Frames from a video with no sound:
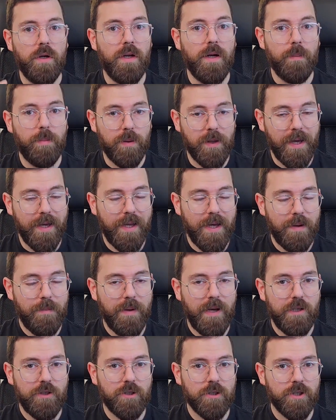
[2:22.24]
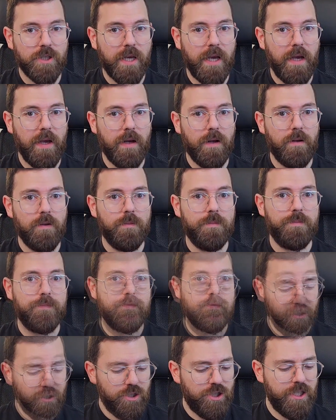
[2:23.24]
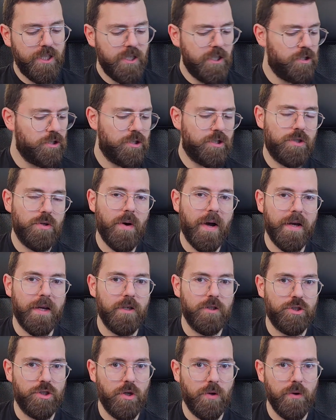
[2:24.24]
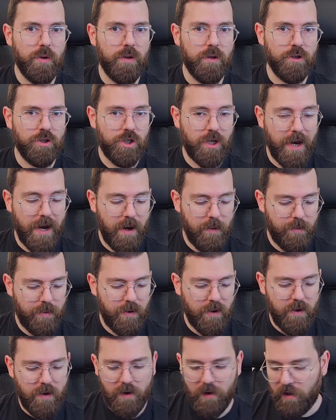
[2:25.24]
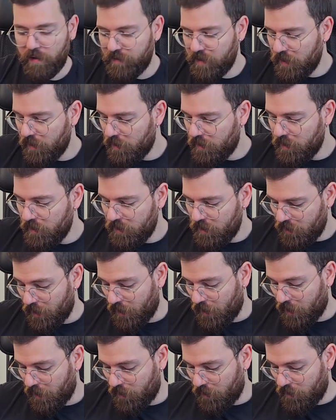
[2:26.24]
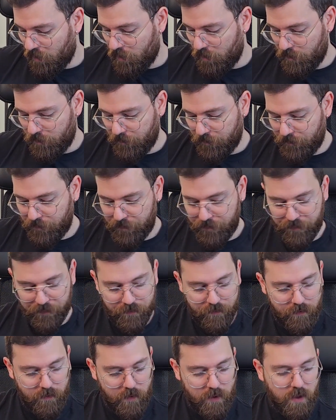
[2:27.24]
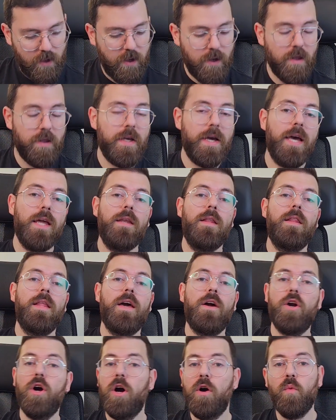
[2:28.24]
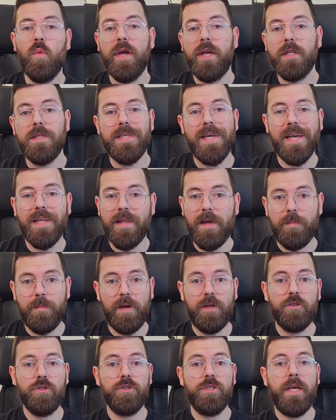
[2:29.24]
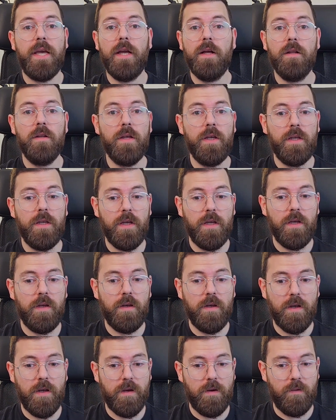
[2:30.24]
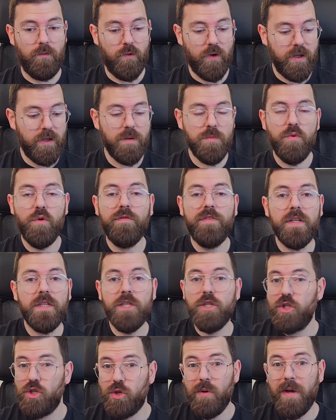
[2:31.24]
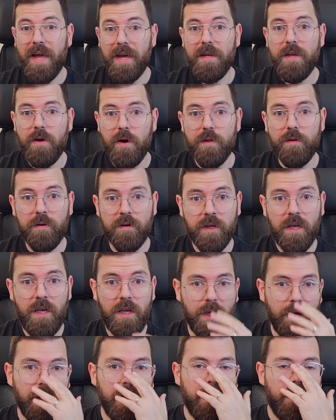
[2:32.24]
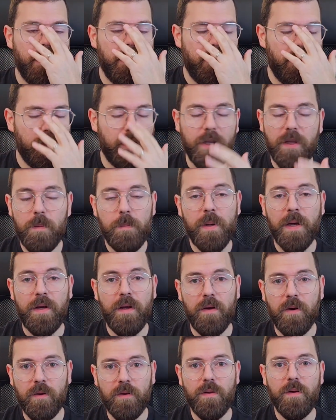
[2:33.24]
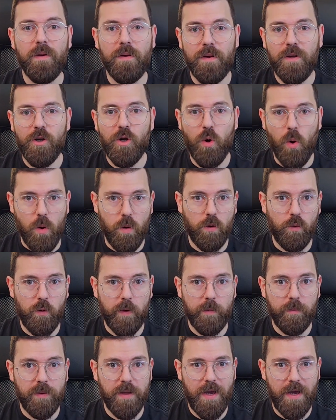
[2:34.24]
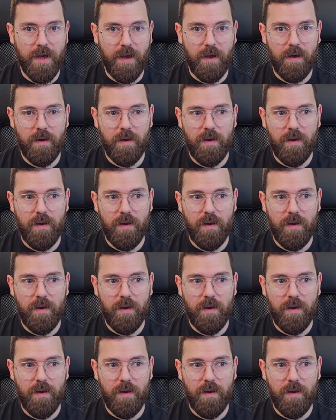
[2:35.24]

We're gonna play that major scale in G just so I can show you the shape of it, and then later on we can take that major scale and really move it to any other key, okay, depending on the chord we're playing.